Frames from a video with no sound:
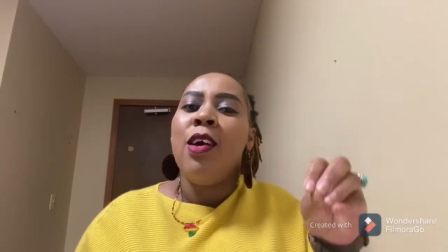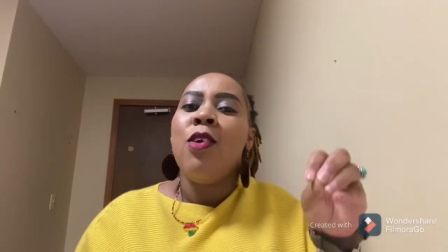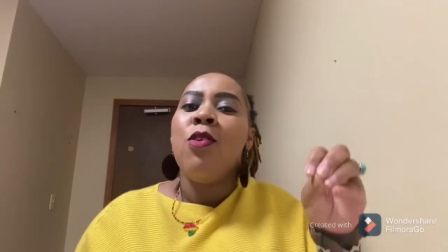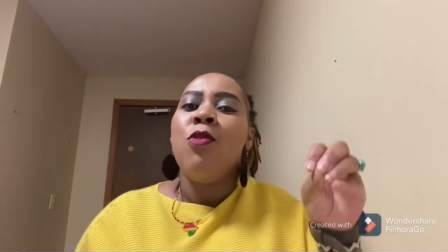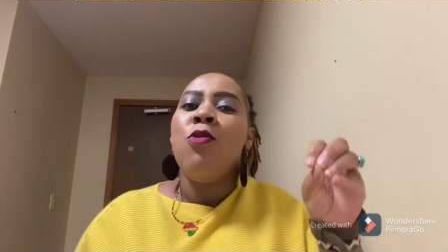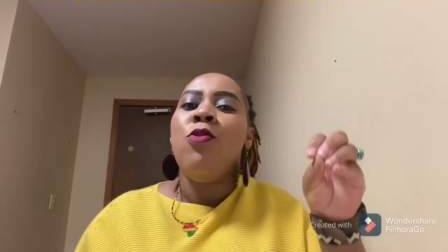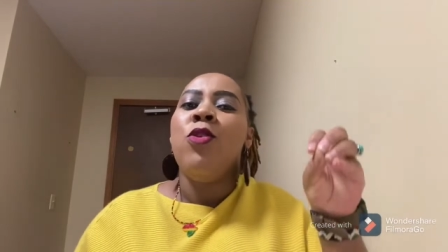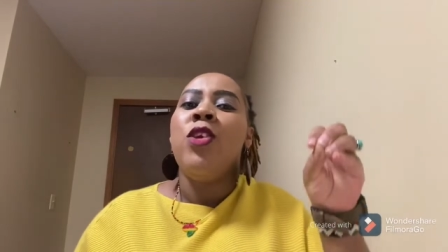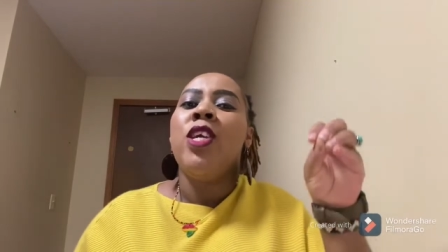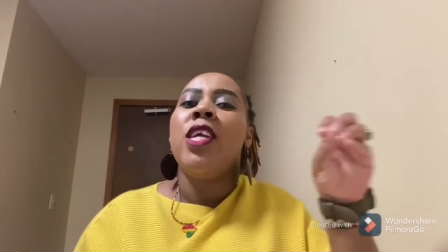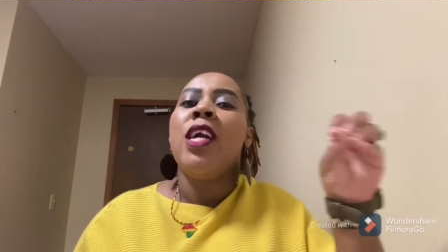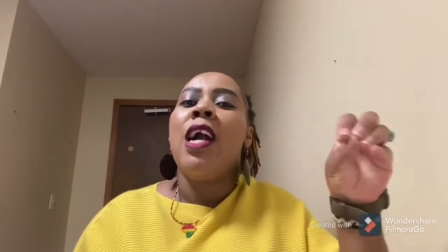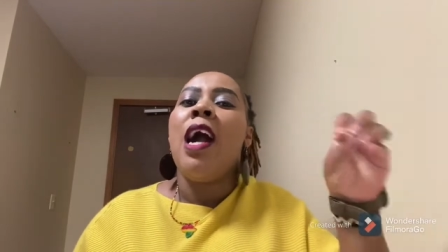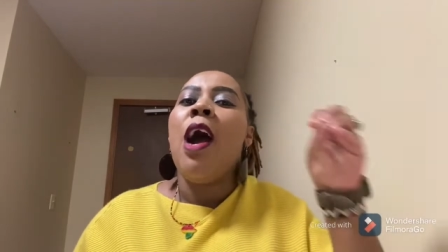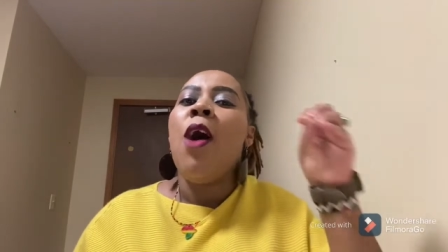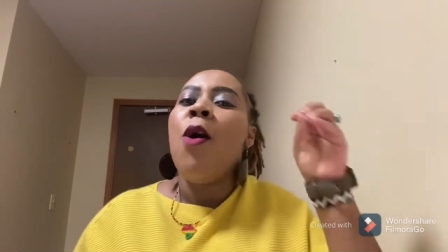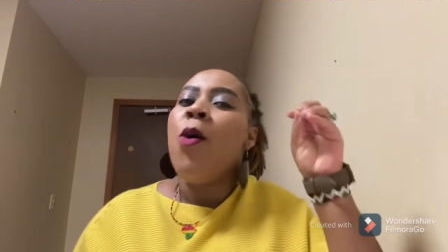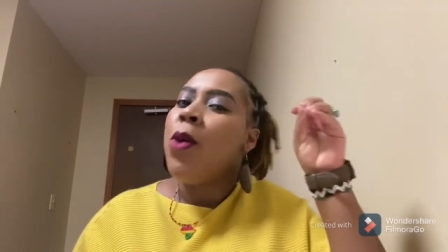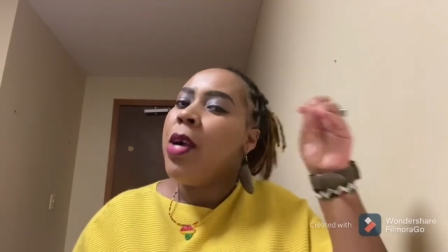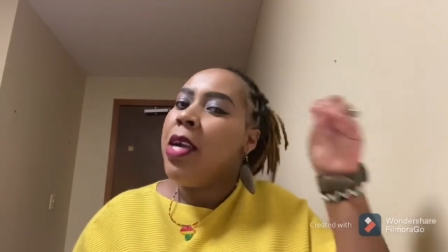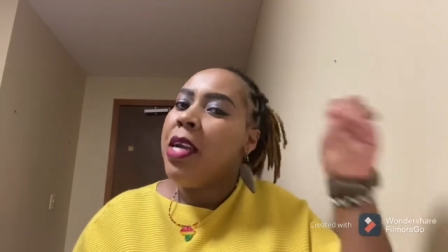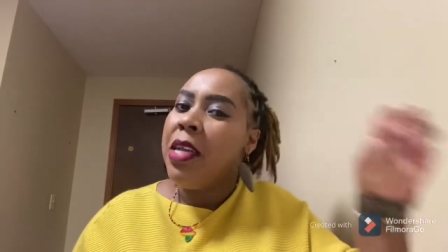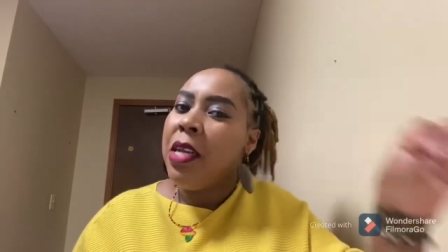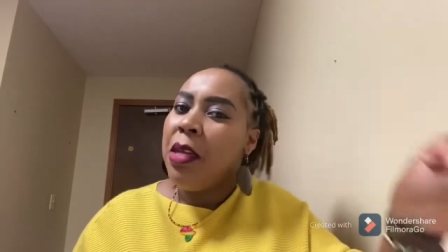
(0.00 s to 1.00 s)
kushika
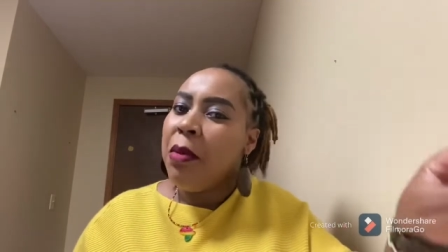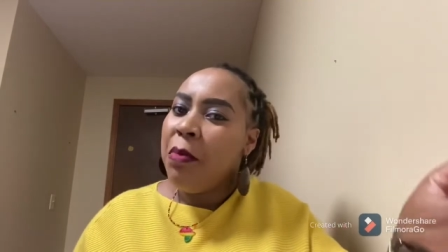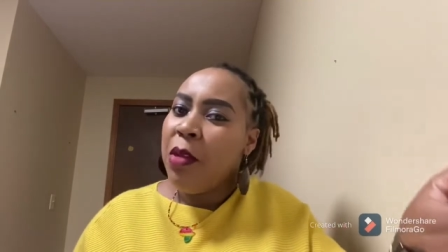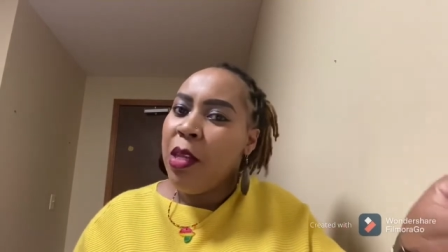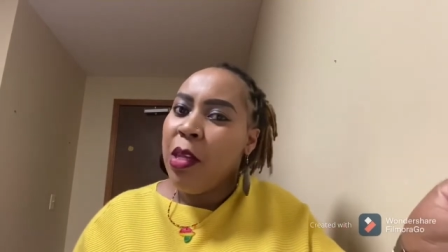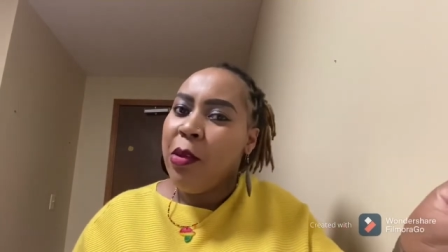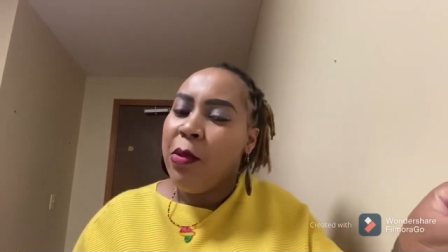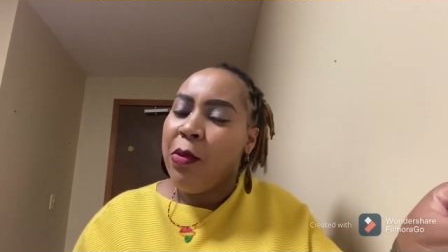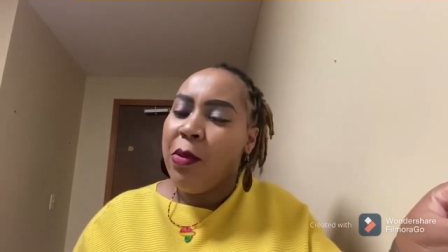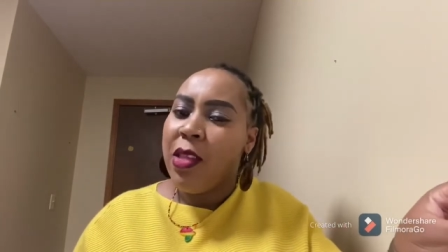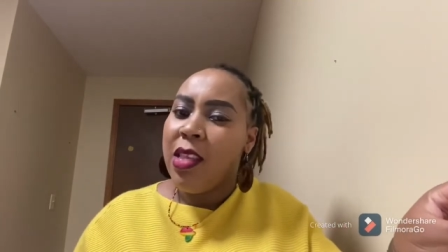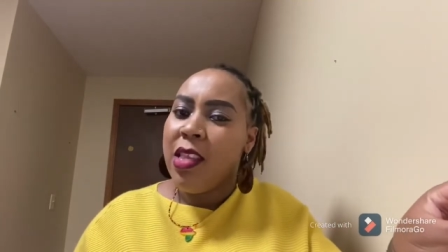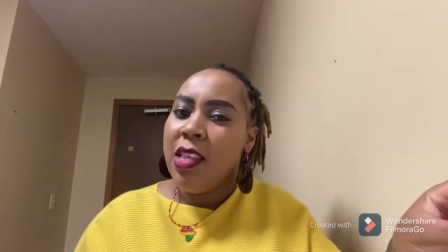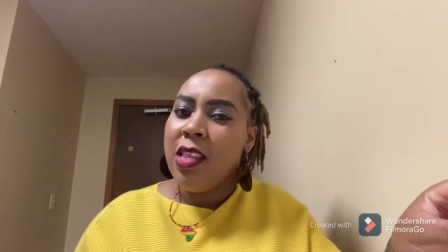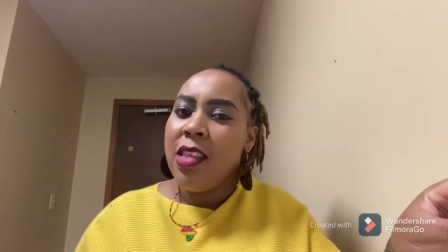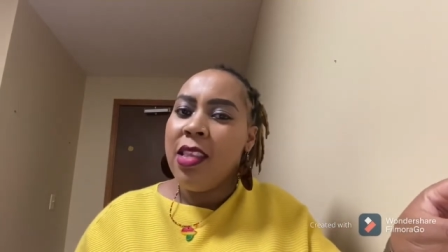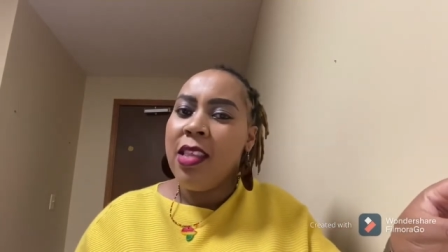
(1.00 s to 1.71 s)
au criminals.